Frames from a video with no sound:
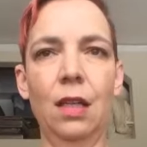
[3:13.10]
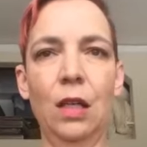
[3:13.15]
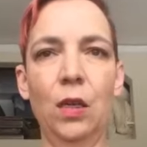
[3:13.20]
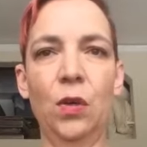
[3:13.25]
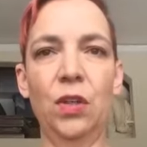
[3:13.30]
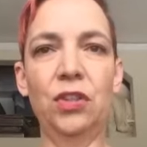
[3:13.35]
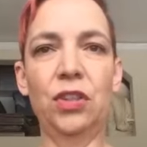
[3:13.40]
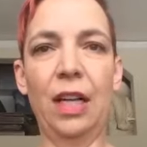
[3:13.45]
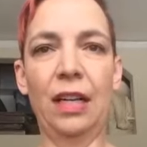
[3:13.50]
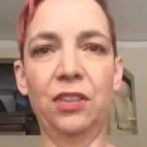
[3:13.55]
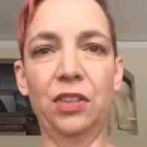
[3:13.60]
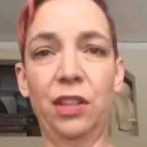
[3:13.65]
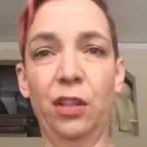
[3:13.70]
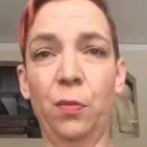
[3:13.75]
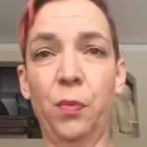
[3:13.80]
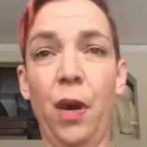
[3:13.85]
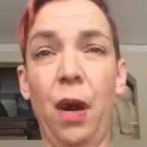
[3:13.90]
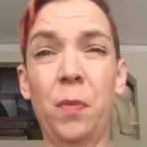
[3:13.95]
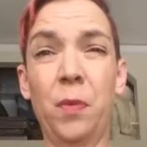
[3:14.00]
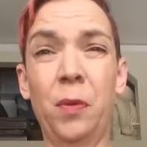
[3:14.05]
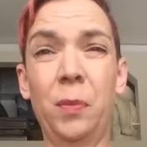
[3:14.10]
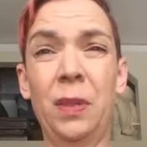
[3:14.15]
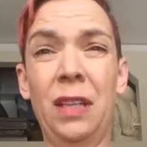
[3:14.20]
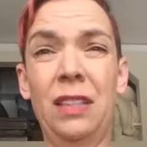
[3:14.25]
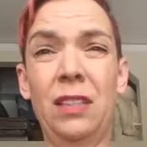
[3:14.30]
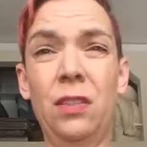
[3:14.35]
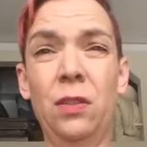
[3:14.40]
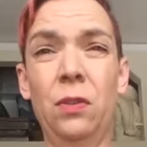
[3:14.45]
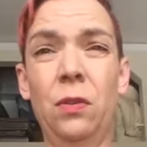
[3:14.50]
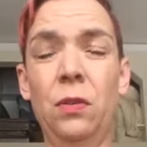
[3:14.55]
Which actually I'll probably
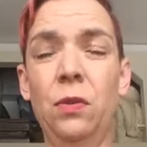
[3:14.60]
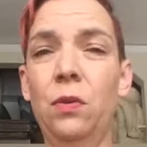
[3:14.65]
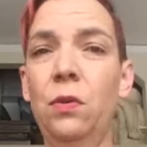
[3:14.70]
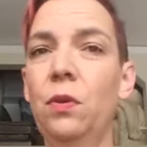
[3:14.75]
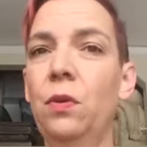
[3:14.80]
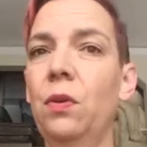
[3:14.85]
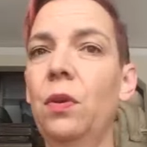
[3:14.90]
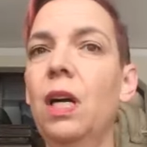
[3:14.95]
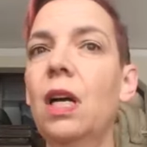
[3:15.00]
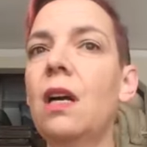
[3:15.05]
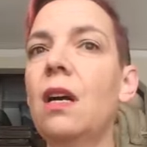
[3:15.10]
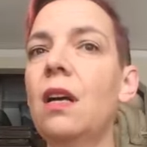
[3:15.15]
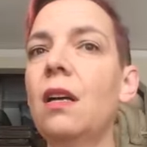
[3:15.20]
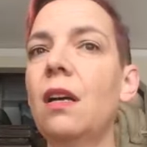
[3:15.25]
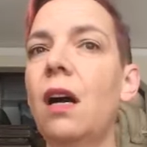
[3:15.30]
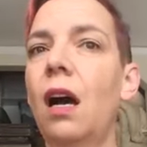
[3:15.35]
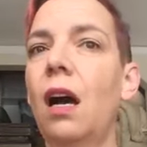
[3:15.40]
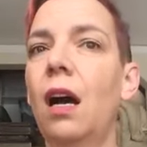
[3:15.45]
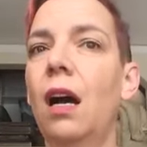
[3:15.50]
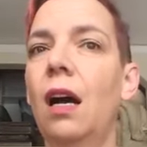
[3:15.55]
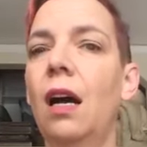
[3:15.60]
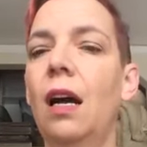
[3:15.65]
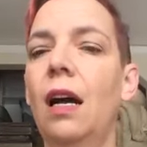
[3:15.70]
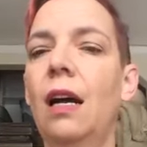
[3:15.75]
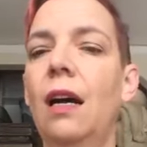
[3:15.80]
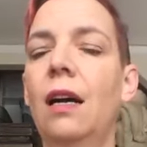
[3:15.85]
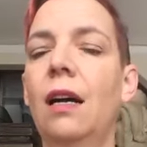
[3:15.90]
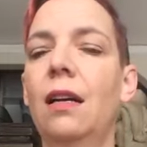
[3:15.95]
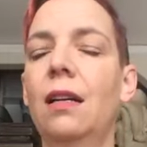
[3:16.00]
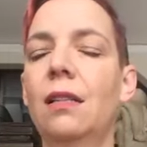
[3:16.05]
do
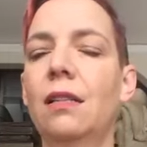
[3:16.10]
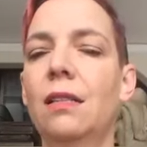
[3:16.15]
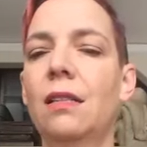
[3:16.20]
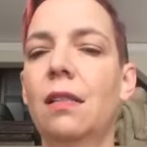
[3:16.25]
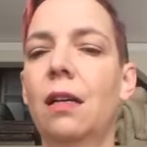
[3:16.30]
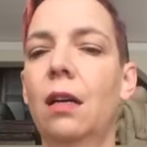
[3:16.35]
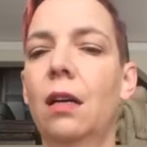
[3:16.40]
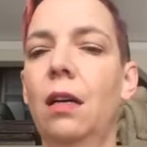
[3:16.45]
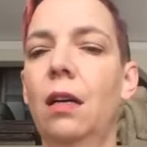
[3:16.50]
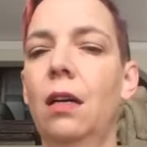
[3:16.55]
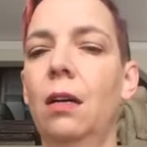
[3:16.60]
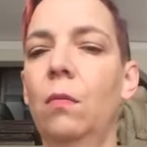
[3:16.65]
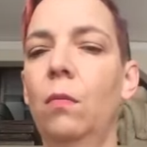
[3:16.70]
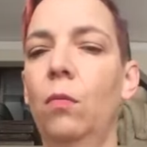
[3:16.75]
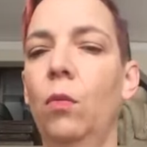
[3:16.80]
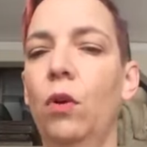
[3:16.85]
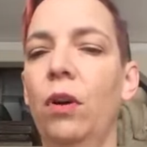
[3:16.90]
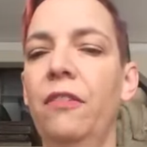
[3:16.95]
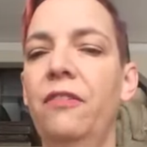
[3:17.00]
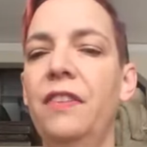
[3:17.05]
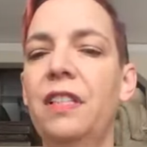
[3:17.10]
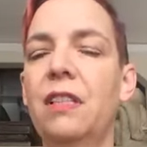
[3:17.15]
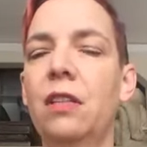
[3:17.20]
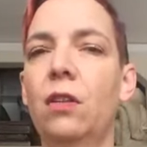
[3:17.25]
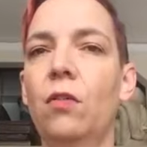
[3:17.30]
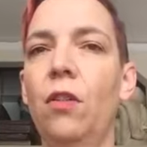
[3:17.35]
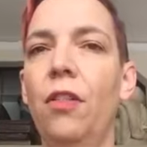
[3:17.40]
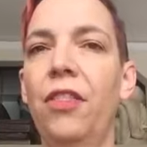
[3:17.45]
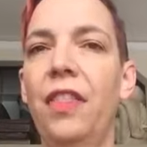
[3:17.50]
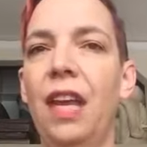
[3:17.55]
uh, some more
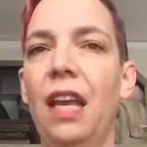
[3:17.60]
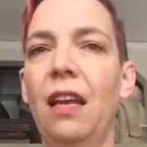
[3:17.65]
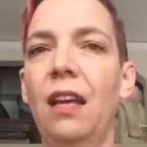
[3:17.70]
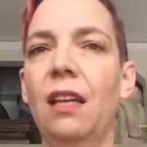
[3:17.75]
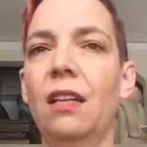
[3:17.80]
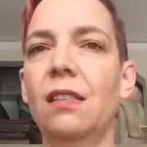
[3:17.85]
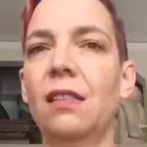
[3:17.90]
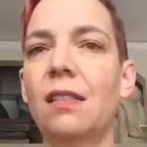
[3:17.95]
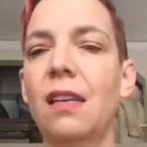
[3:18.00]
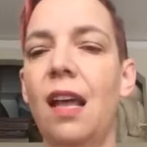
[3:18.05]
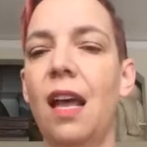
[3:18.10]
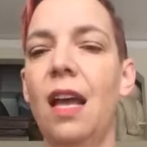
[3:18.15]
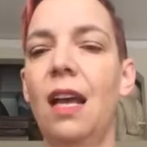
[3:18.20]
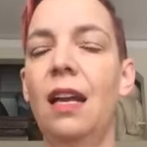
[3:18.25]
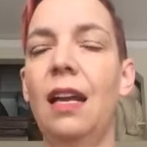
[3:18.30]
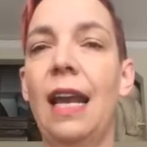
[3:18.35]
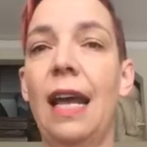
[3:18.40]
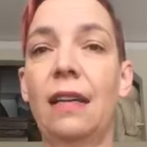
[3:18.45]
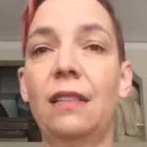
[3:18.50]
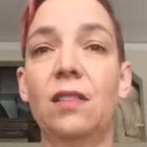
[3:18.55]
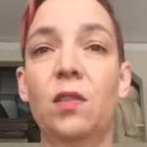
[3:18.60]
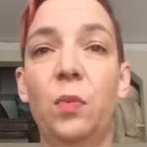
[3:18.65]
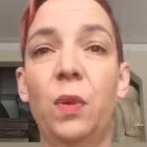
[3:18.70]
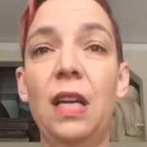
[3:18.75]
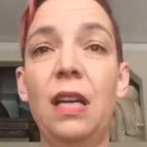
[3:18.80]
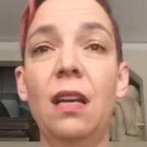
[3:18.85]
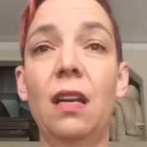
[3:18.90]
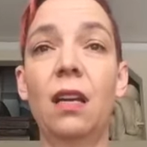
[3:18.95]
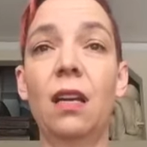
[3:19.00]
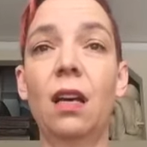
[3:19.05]
physical things next
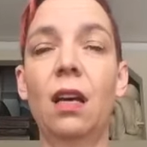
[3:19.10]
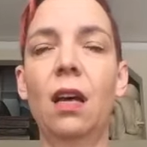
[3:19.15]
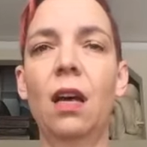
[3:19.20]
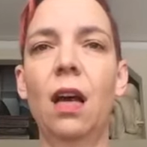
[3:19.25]
week.